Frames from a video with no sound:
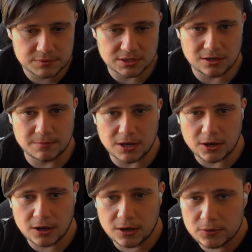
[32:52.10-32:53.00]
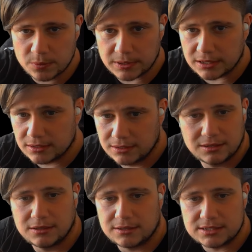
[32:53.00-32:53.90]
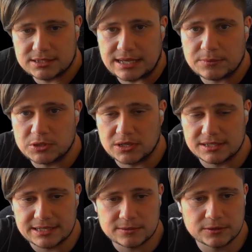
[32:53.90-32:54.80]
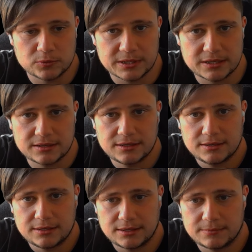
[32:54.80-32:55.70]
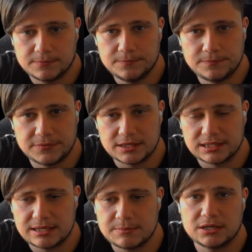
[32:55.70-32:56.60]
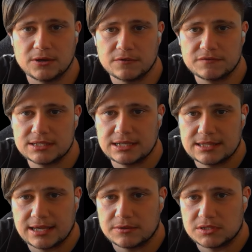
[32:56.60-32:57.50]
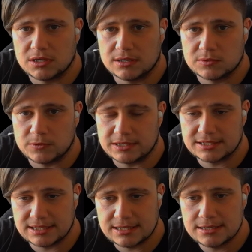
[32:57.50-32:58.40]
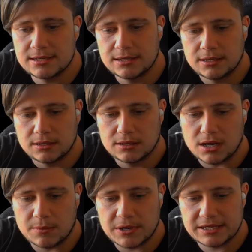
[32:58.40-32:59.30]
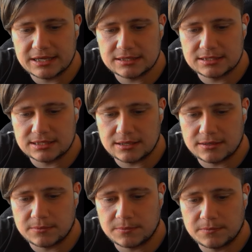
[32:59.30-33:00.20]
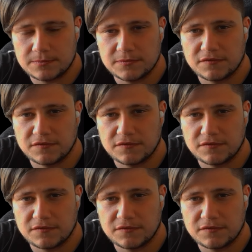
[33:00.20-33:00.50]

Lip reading: So I'm hoping this helped you guys out a little bit. Let me know if there's anything else you guys want to see. I might get some